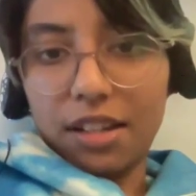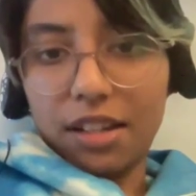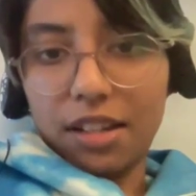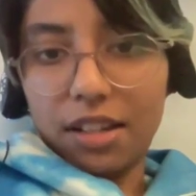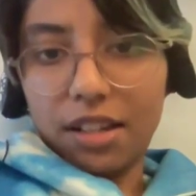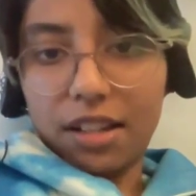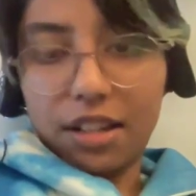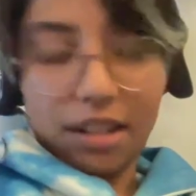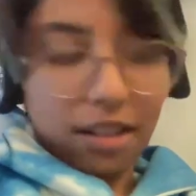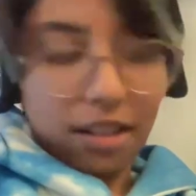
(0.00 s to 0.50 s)
and
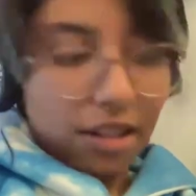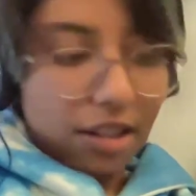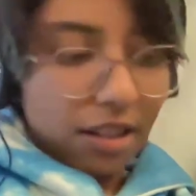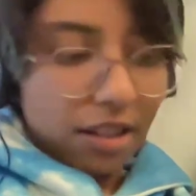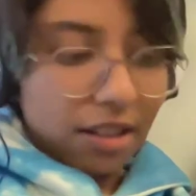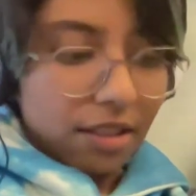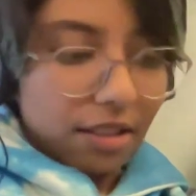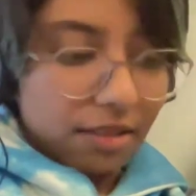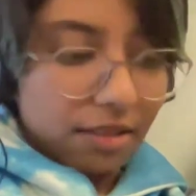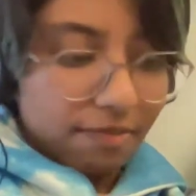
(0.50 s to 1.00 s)

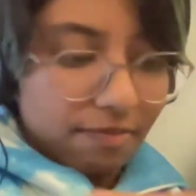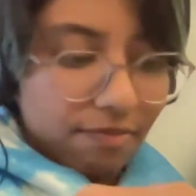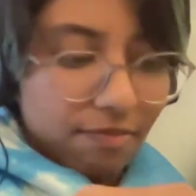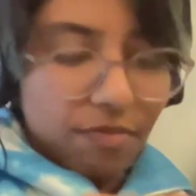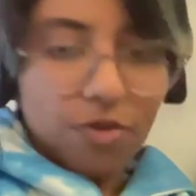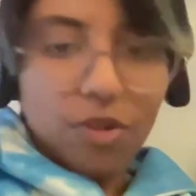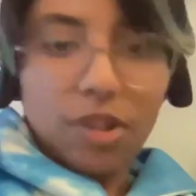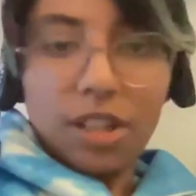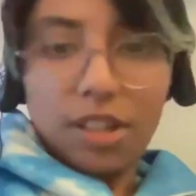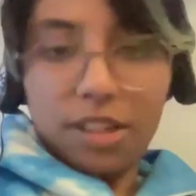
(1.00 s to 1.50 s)
uh,
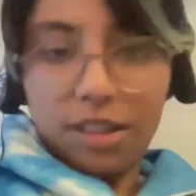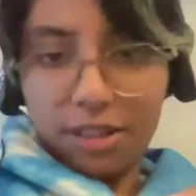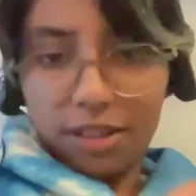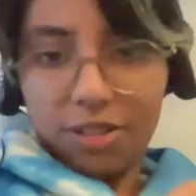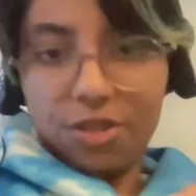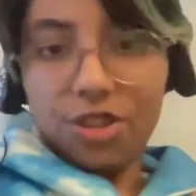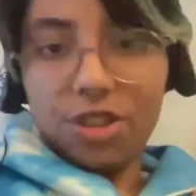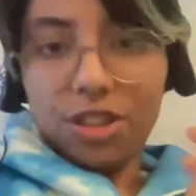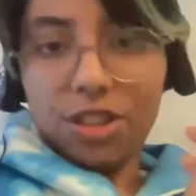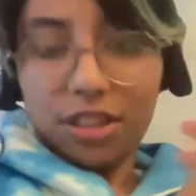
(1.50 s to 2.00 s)

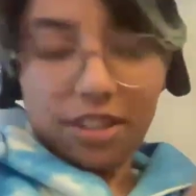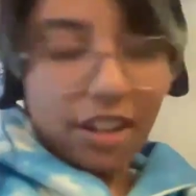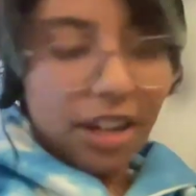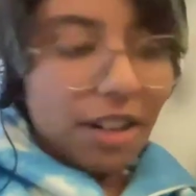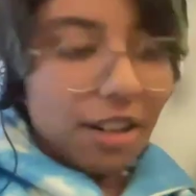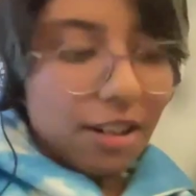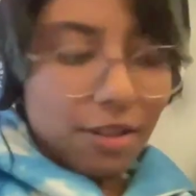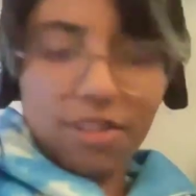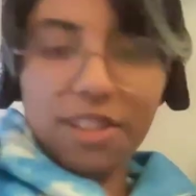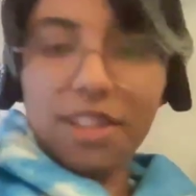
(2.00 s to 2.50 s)
just
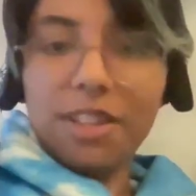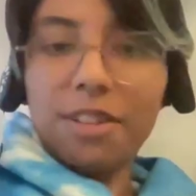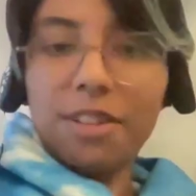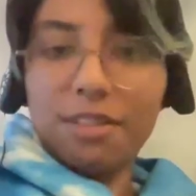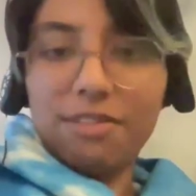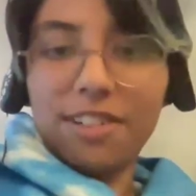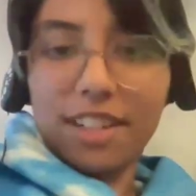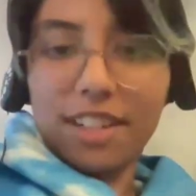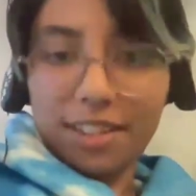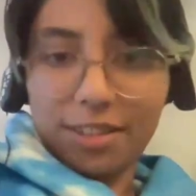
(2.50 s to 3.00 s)
right now
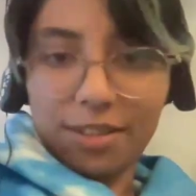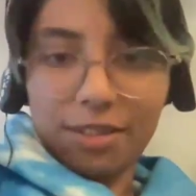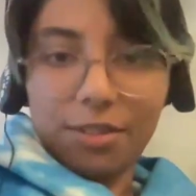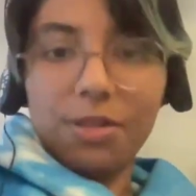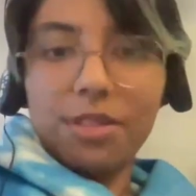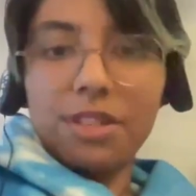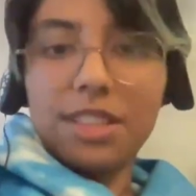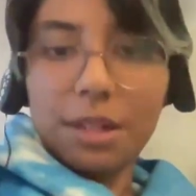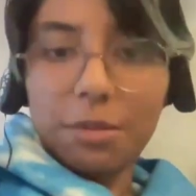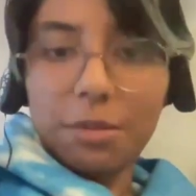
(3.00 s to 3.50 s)
think of it as a
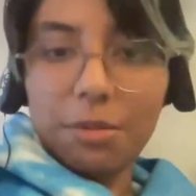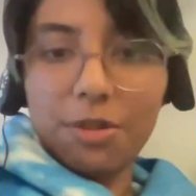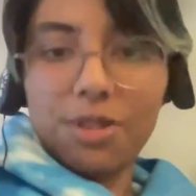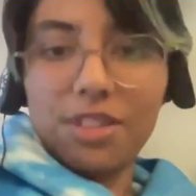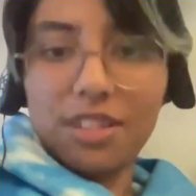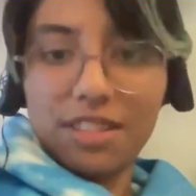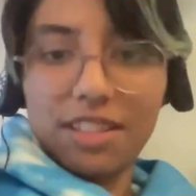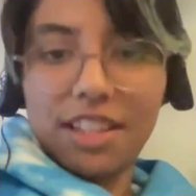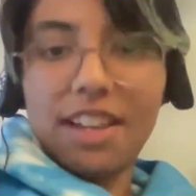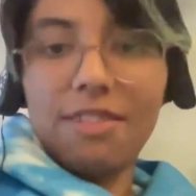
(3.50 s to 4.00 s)
concept
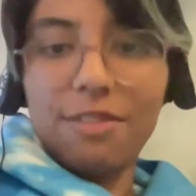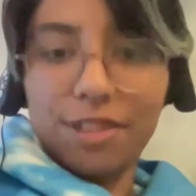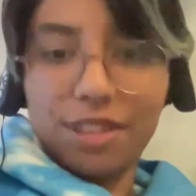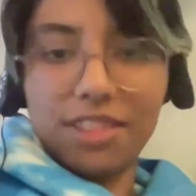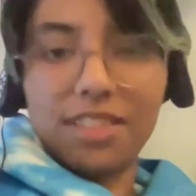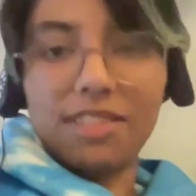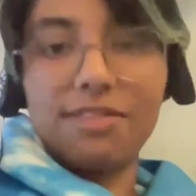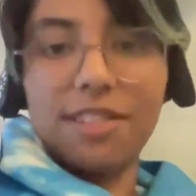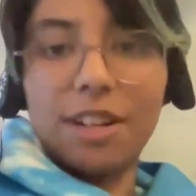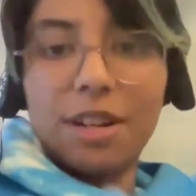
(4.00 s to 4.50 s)
which is there,
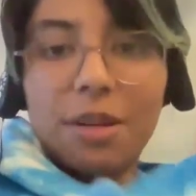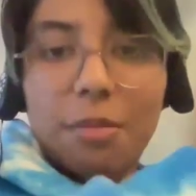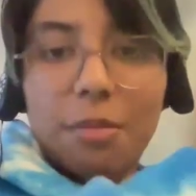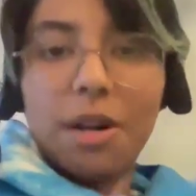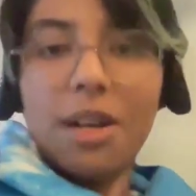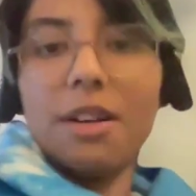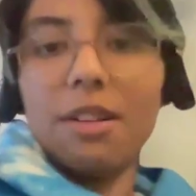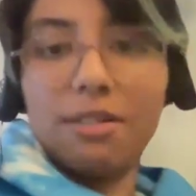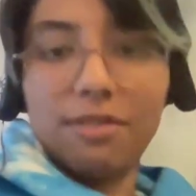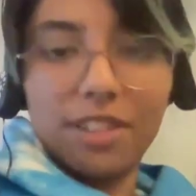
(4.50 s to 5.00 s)
which is a
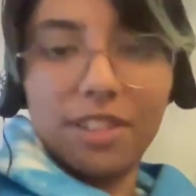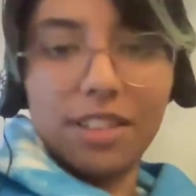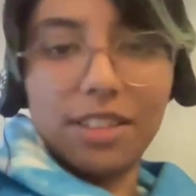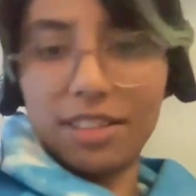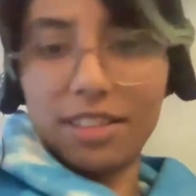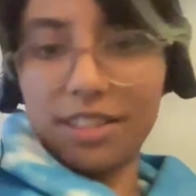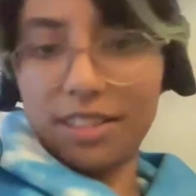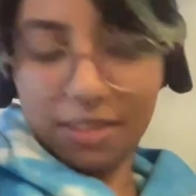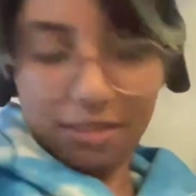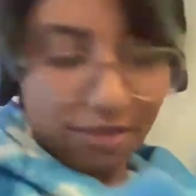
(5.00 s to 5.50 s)
fundamental of
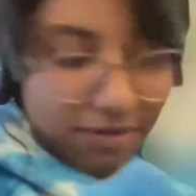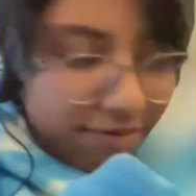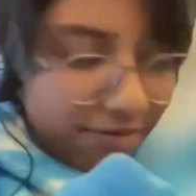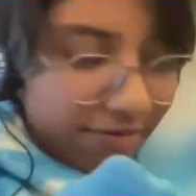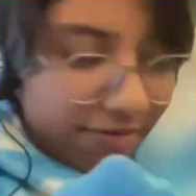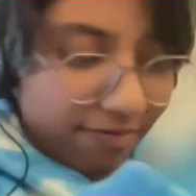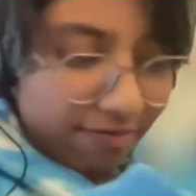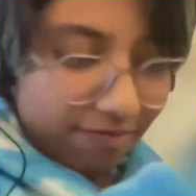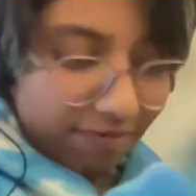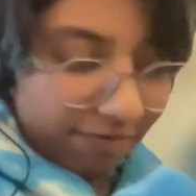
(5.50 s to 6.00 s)
this
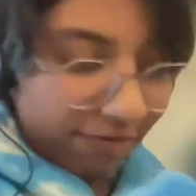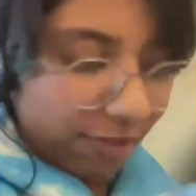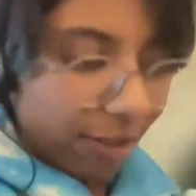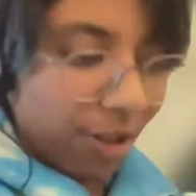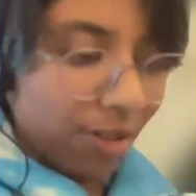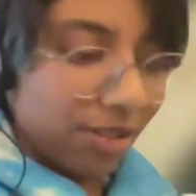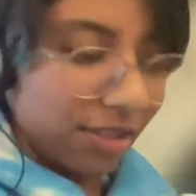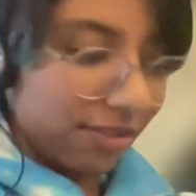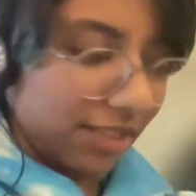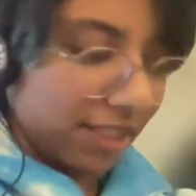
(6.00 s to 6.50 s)

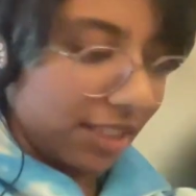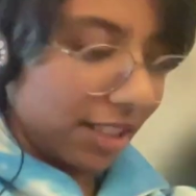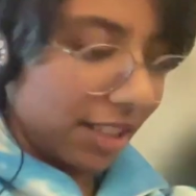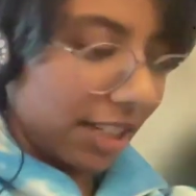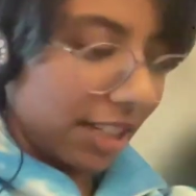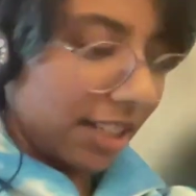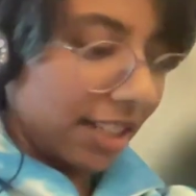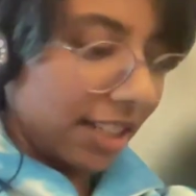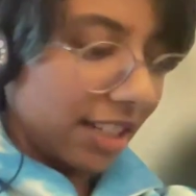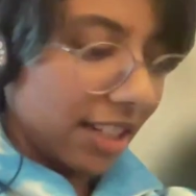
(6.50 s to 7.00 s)

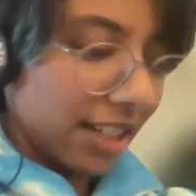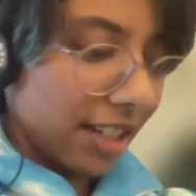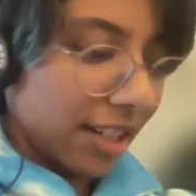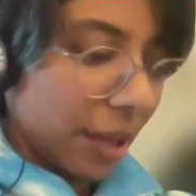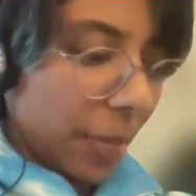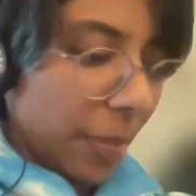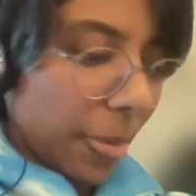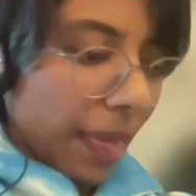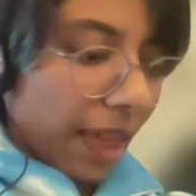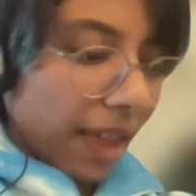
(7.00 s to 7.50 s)
philosophical
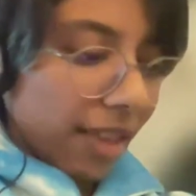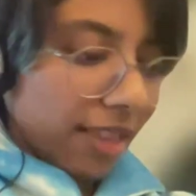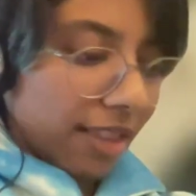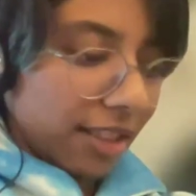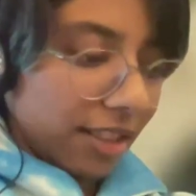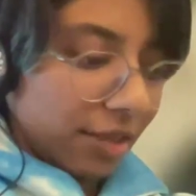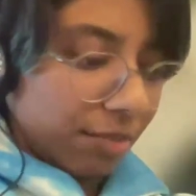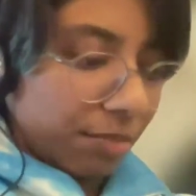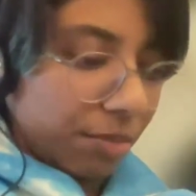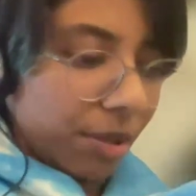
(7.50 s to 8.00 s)
idea.
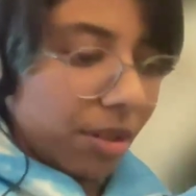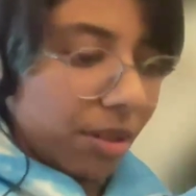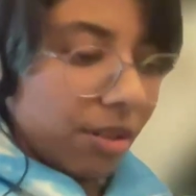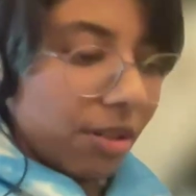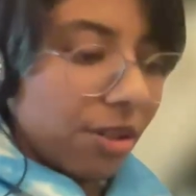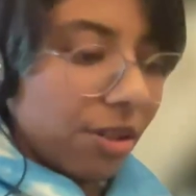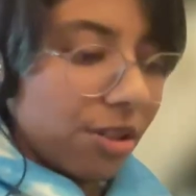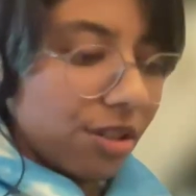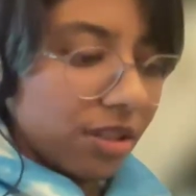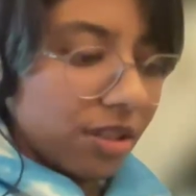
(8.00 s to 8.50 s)
This
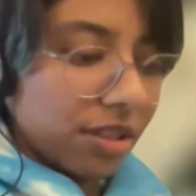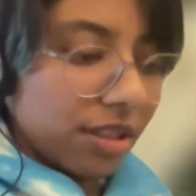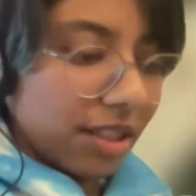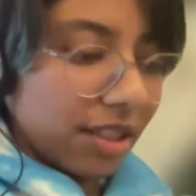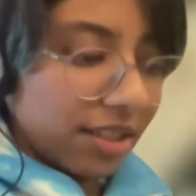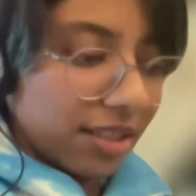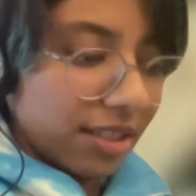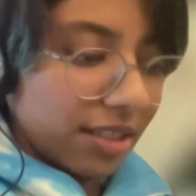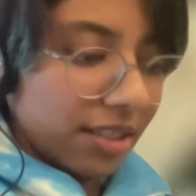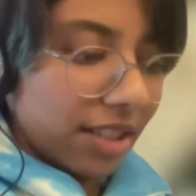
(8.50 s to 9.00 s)
pure
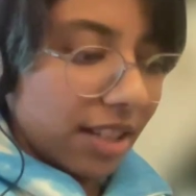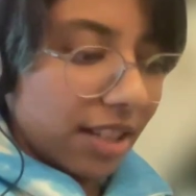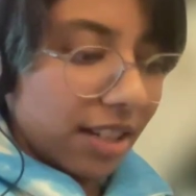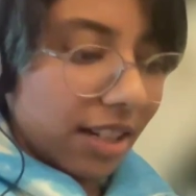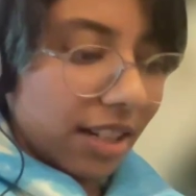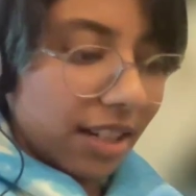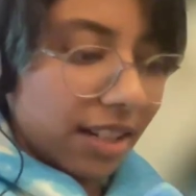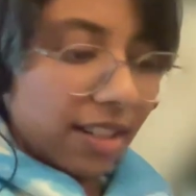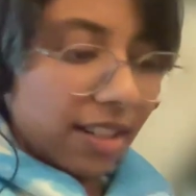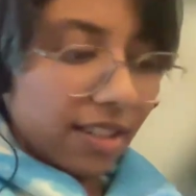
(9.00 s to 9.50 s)
consciousness is
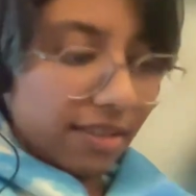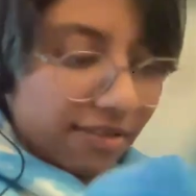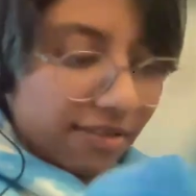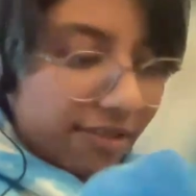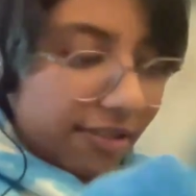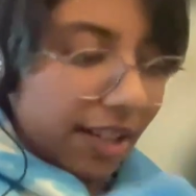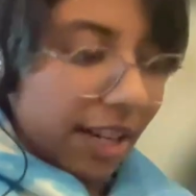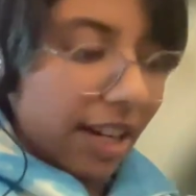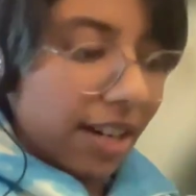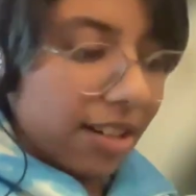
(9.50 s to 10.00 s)
then getting
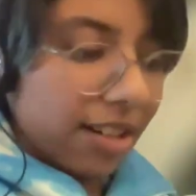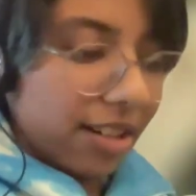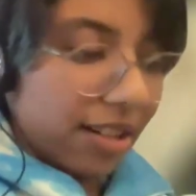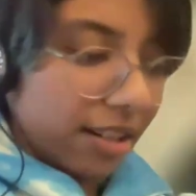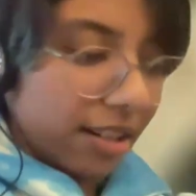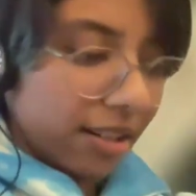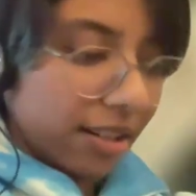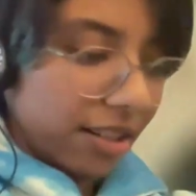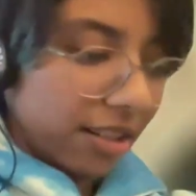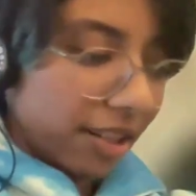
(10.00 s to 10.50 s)

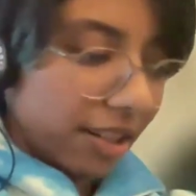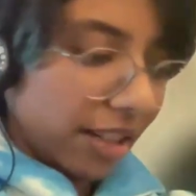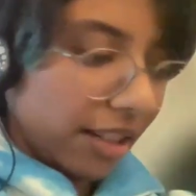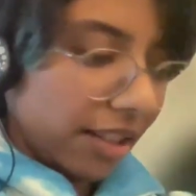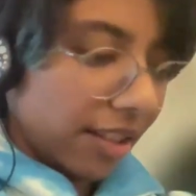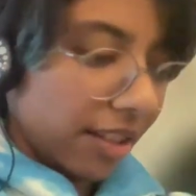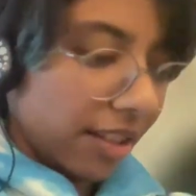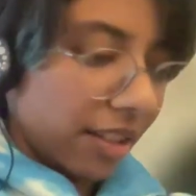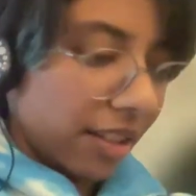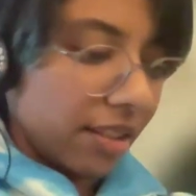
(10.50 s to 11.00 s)
reflected
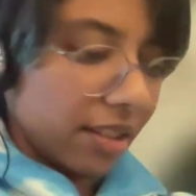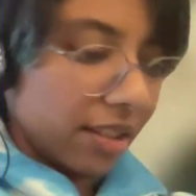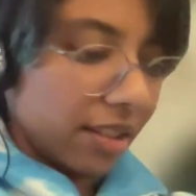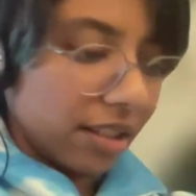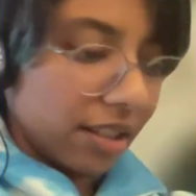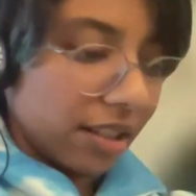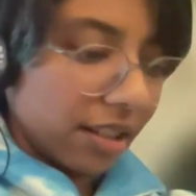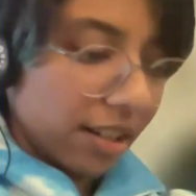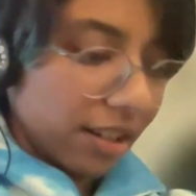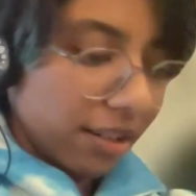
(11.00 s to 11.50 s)
in the
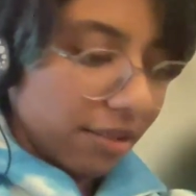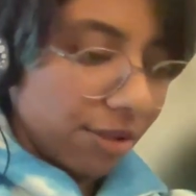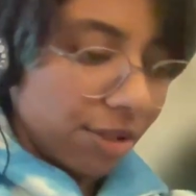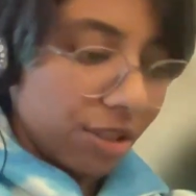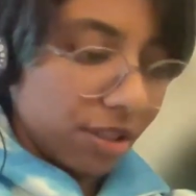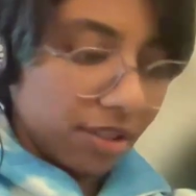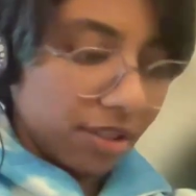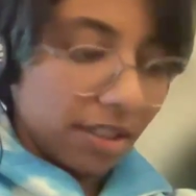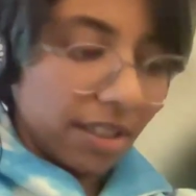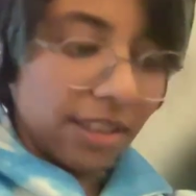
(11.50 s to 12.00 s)
antakarna,
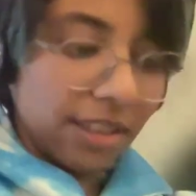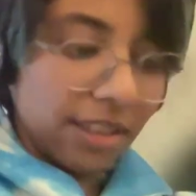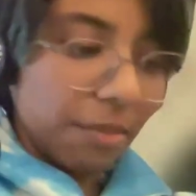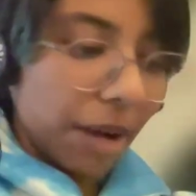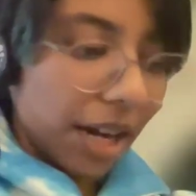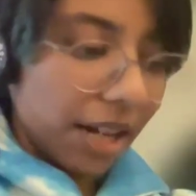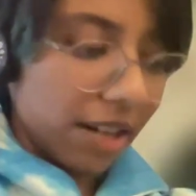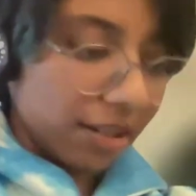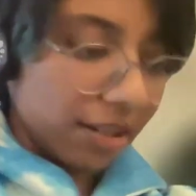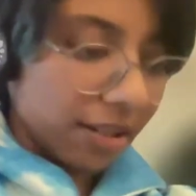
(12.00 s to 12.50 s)
which is still the
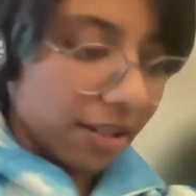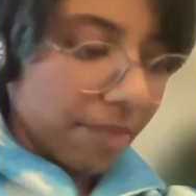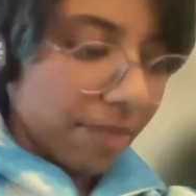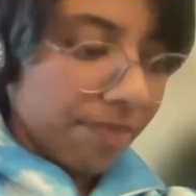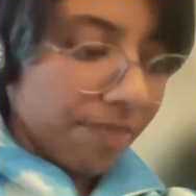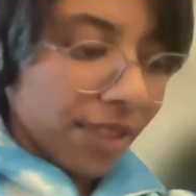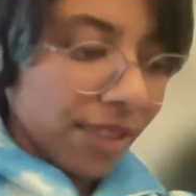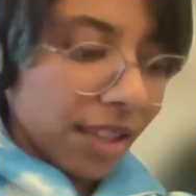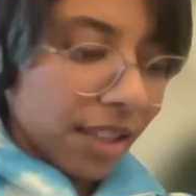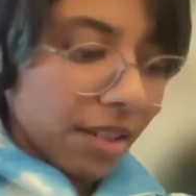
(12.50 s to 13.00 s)
matter.